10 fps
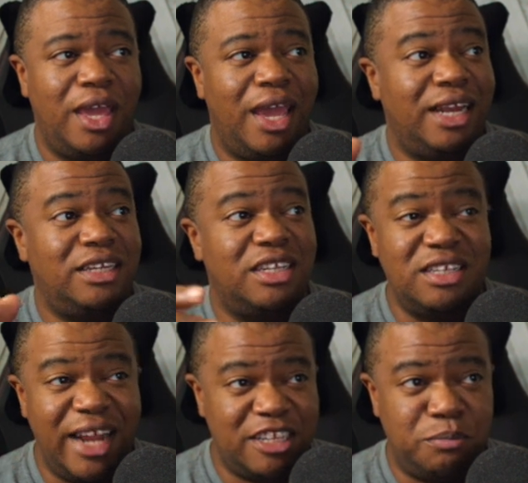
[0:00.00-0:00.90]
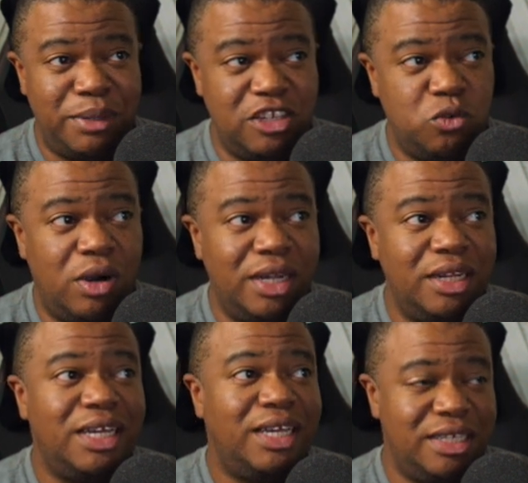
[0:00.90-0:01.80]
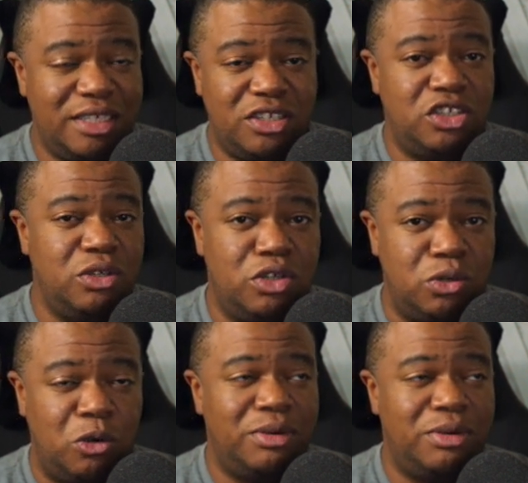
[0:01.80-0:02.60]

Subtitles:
And the next biggest one is YouTube.